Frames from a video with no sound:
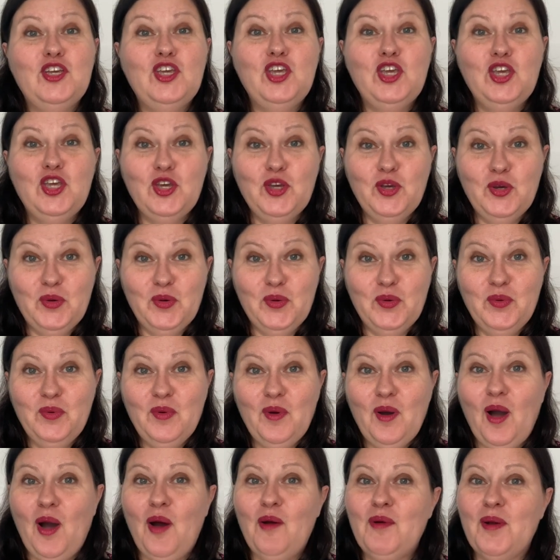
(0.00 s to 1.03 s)
you
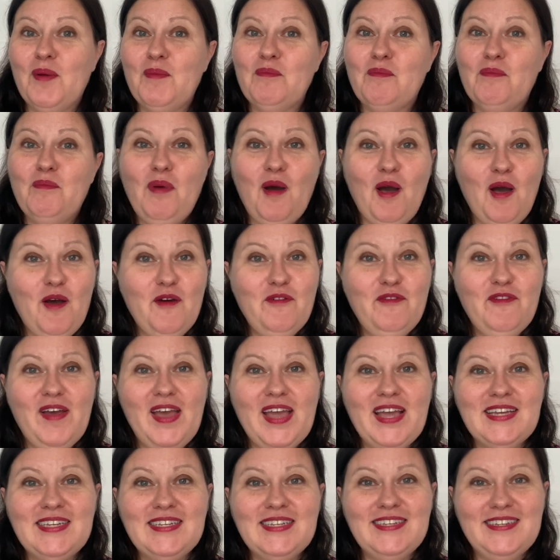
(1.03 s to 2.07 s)
are in
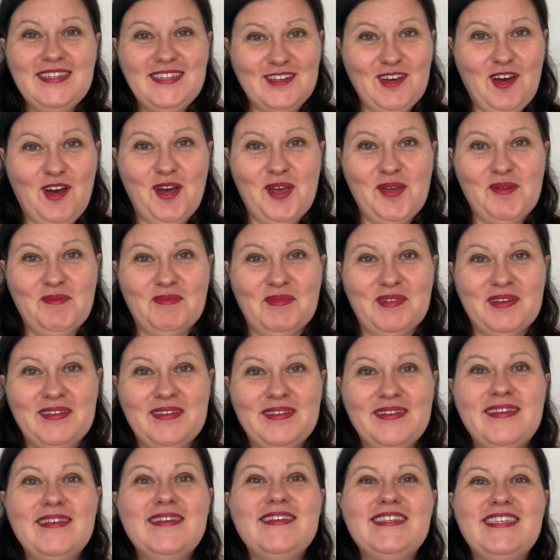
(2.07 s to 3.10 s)
perfect time.
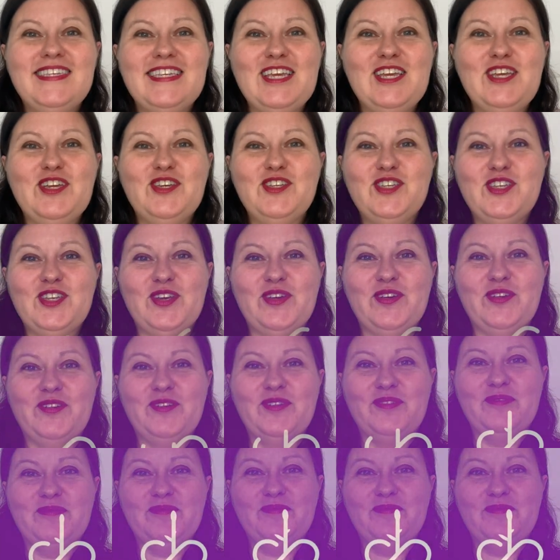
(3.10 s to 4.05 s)
See you soon.